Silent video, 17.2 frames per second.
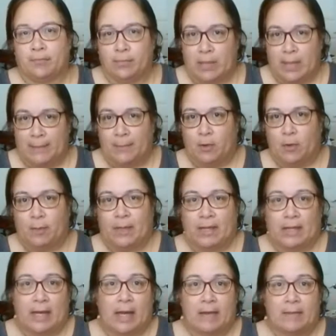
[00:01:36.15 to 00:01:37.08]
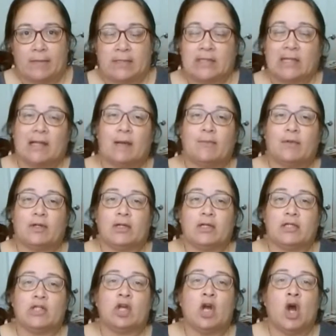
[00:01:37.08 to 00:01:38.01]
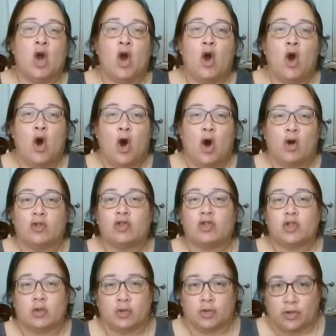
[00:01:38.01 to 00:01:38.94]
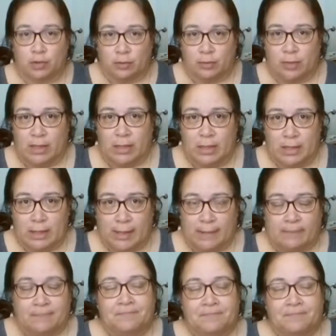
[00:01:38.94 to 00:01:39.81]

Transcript: people became celebrities on social media.